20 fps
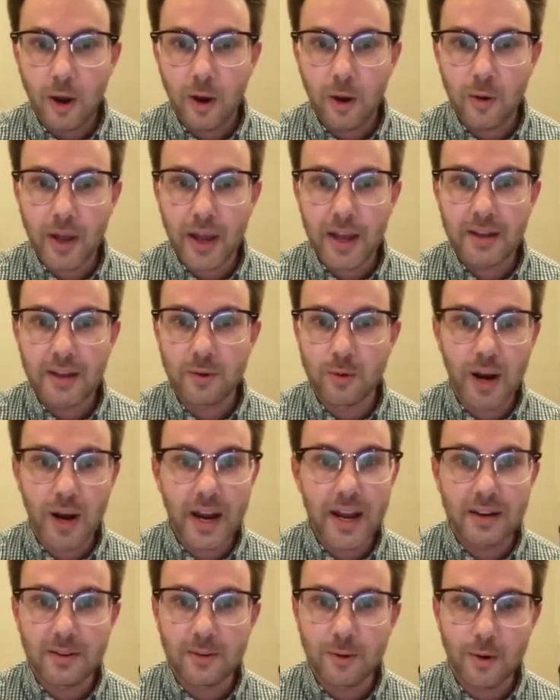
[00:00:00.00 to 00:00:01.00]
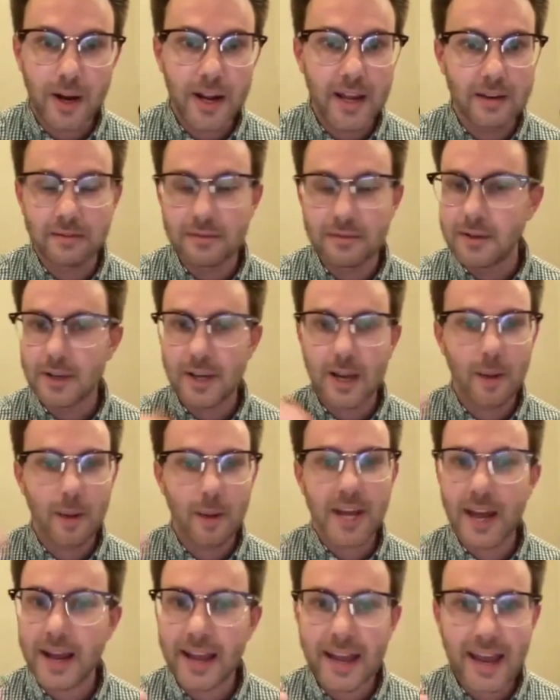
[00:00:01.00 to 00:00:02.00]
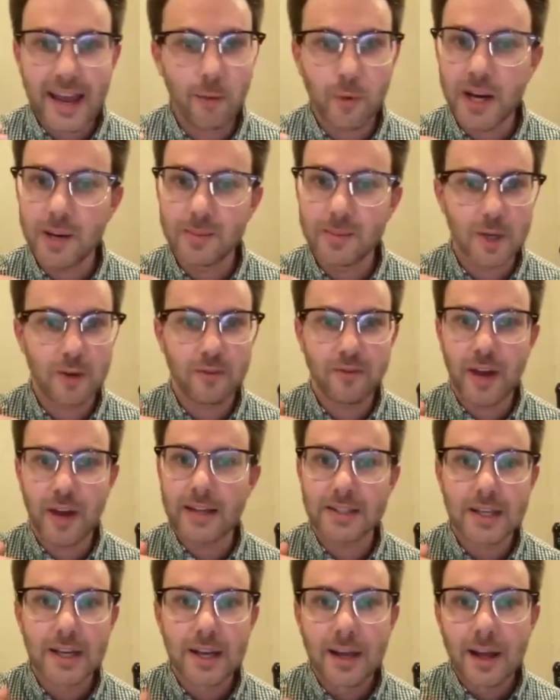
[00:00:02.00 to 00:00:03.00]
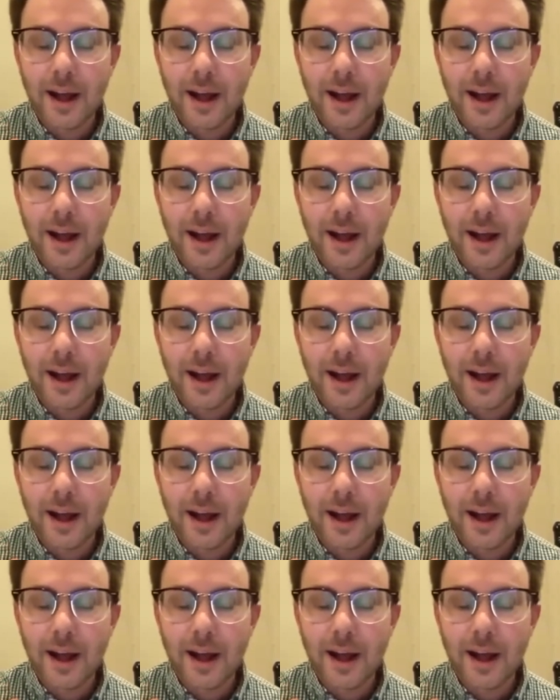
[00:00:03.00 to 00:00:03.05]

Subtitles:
Okay, great. Coming in, I can't read them so fast.